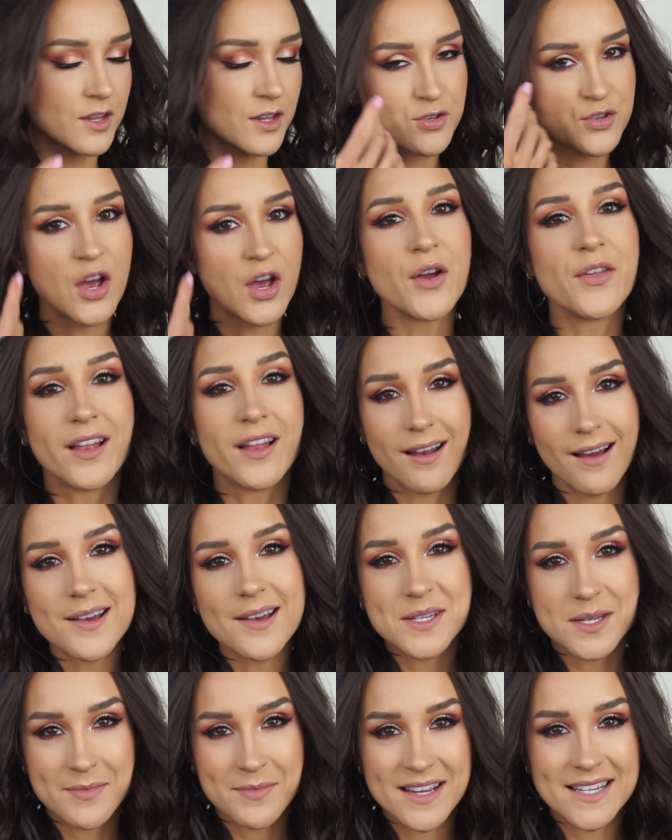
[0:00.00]
So the
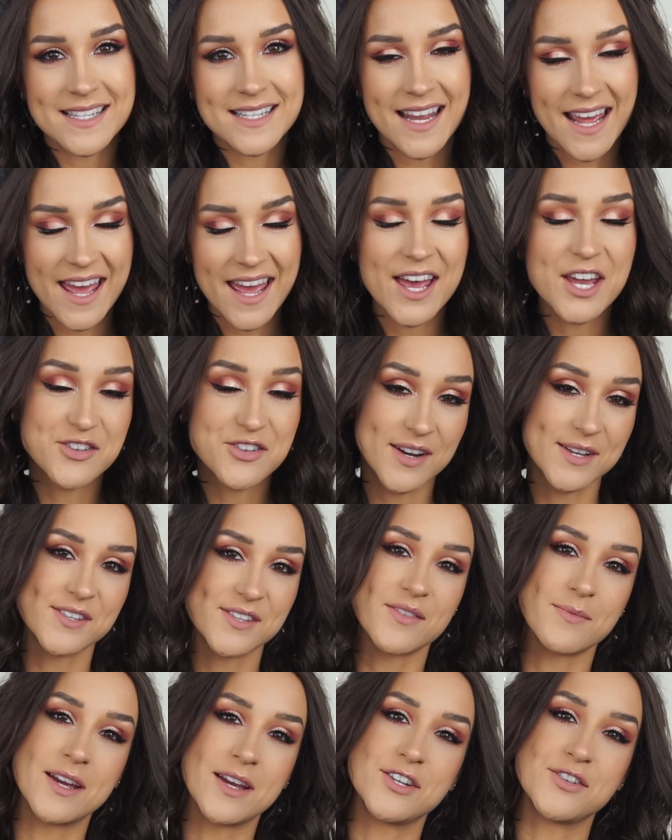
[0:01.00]
last time I did a hair
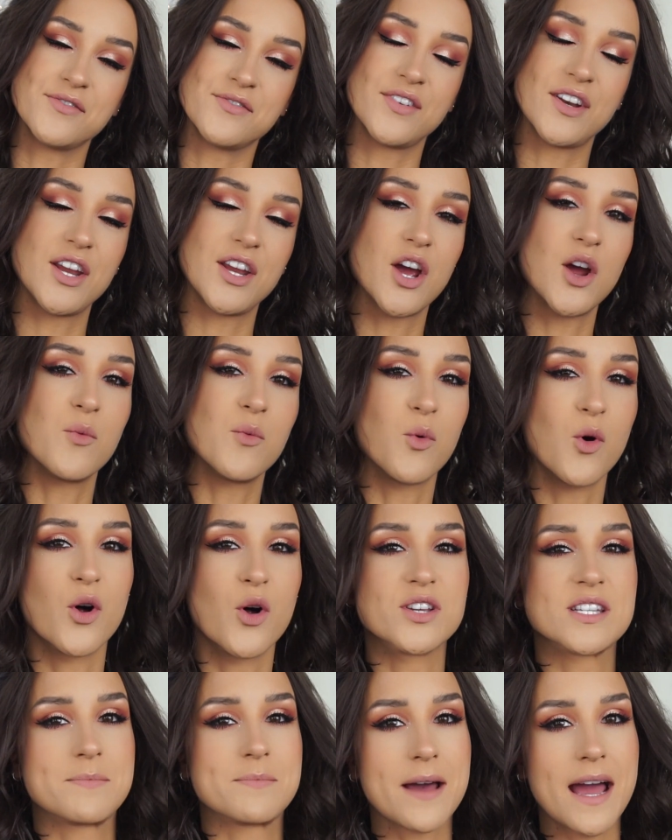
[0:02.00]
transformation video
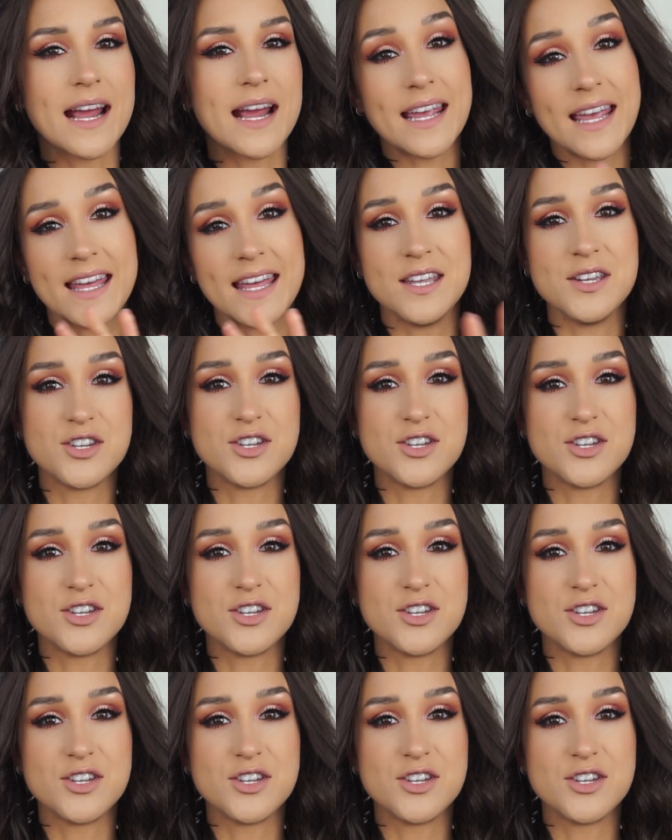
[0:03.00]
was back in